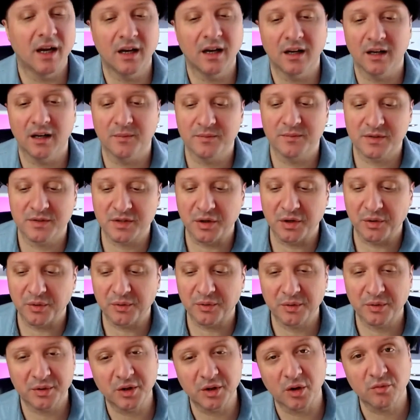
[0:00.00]
So
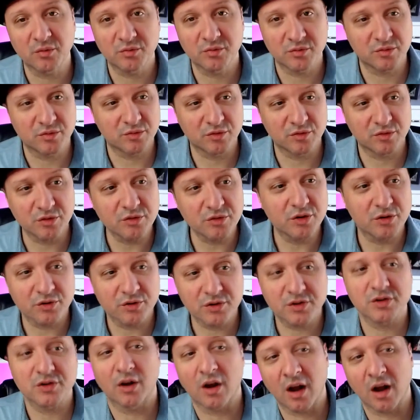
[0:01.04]
do your
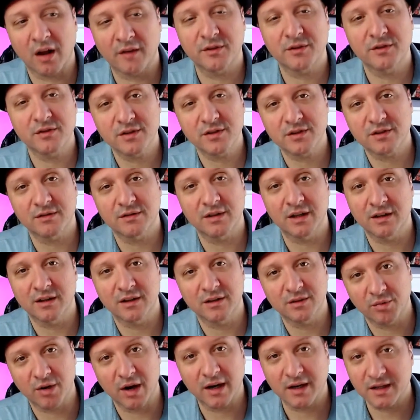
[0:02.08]
offers,
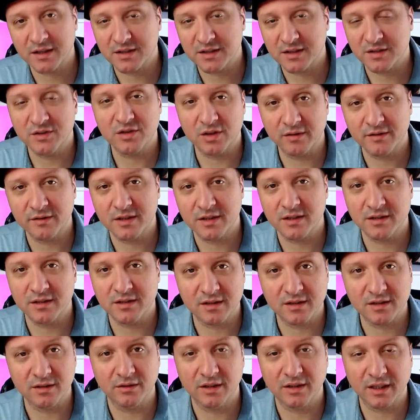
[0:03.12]
products and services
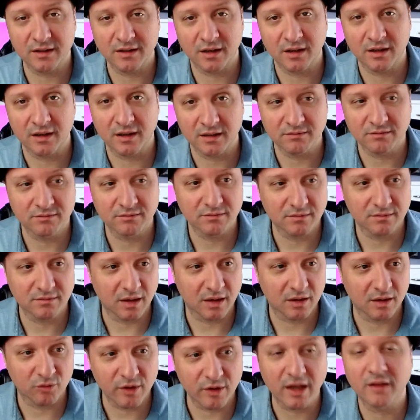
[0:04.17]
still
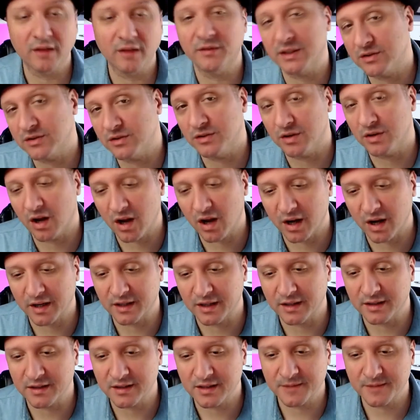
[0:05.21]
relevant to your
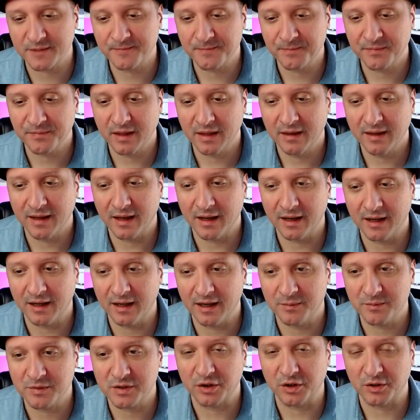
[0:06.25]
audience.
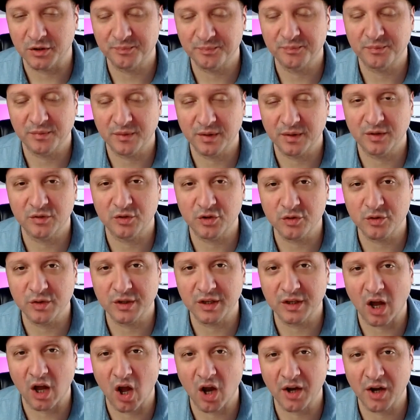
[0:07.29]
So do
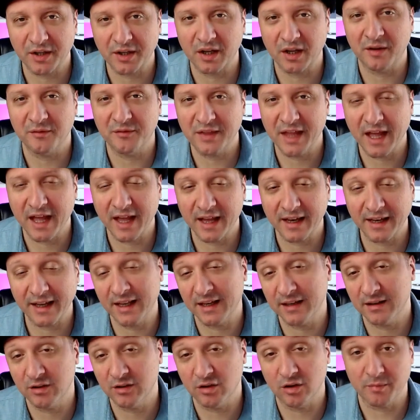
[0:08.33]
an audit of that,
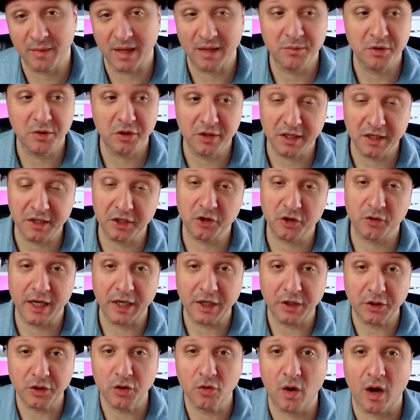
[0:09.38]
and maybe you need to
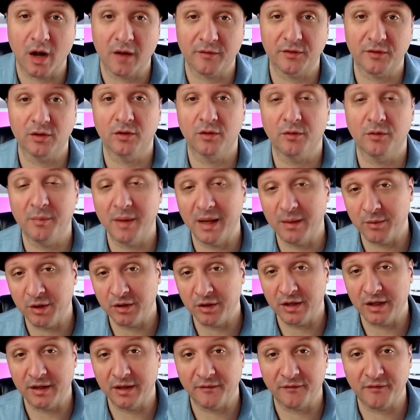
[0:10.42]
create a new offer, or maybe you
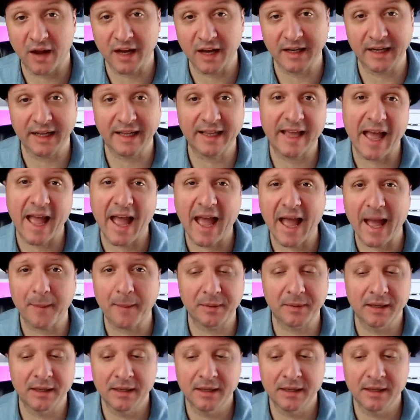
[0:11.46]
need to find a gap